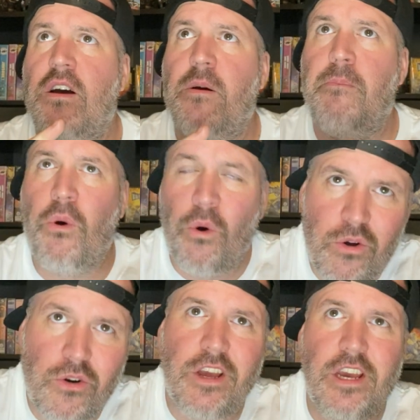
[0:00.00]
Port
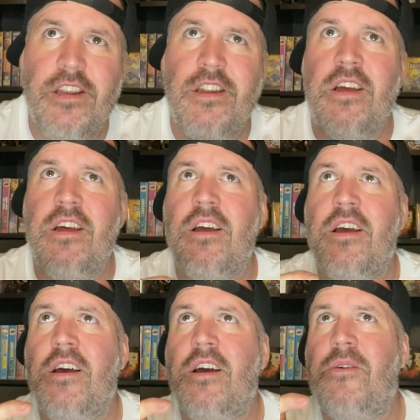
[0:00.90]
Green.
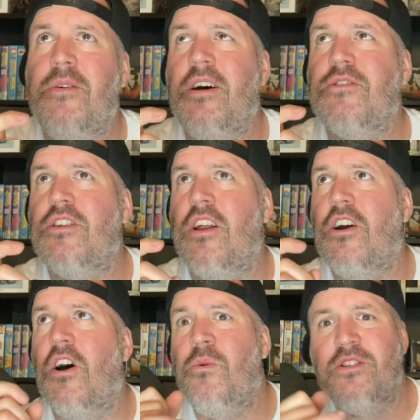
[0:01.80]
Where else did I
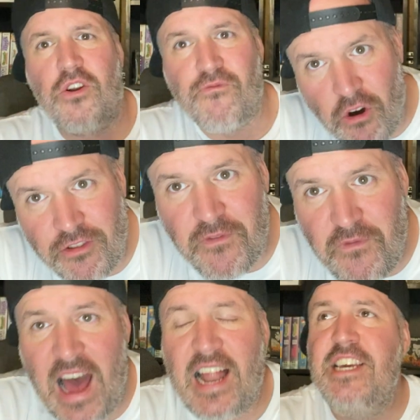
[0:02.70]
go? I went to the Rhondda
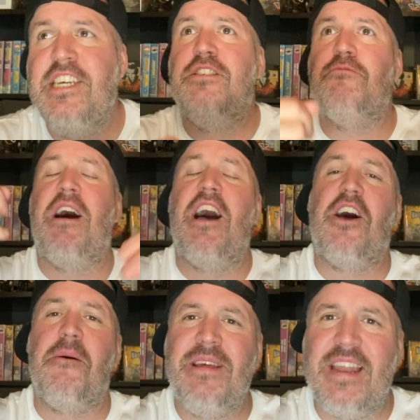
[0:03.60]
Valleys. Man,
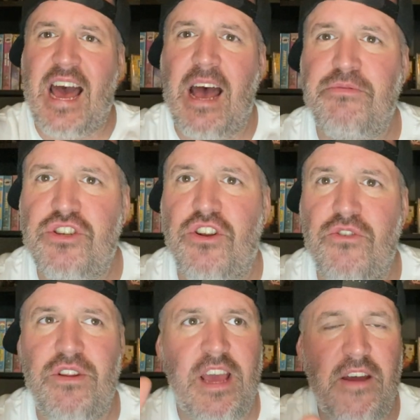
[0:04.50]
I've been
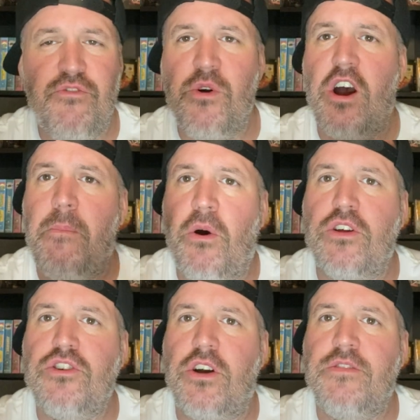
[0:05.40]
absolutely everywhere. I
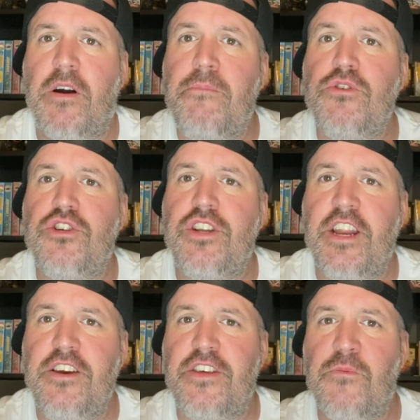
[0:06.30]
apologise if I butchered
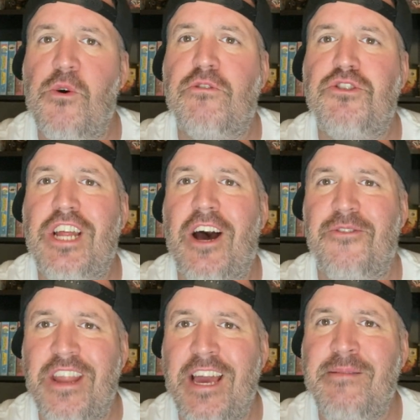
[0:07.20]
any of them Welsh town
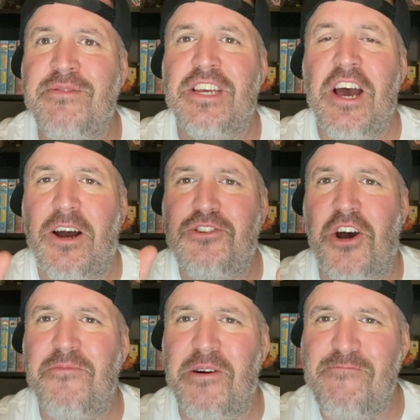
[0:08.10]
names. I
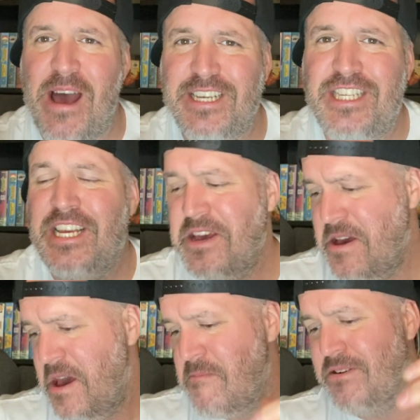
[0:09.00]
try my best.
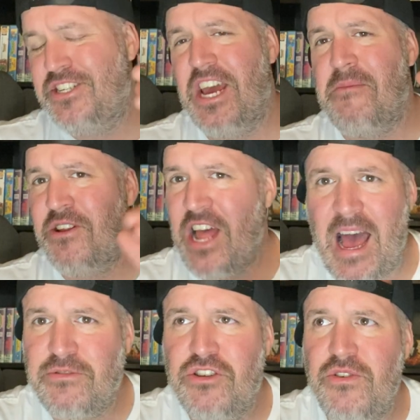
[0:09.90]
But yeah, I've been
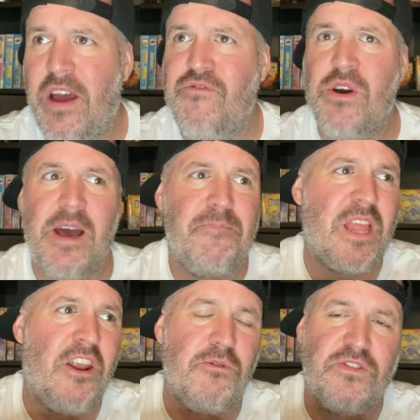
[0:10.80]
absolutely everywhere,
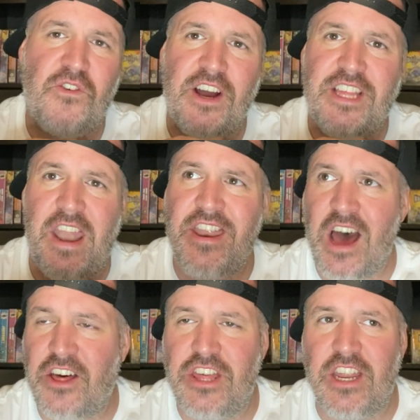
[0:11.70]
and I was finding
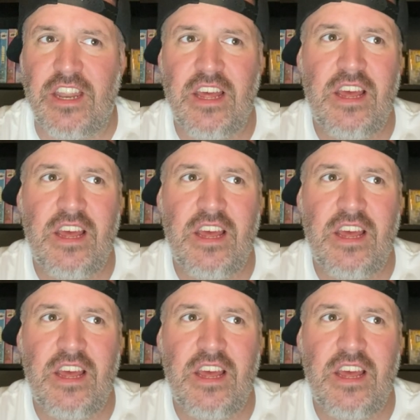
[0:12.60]
nothing.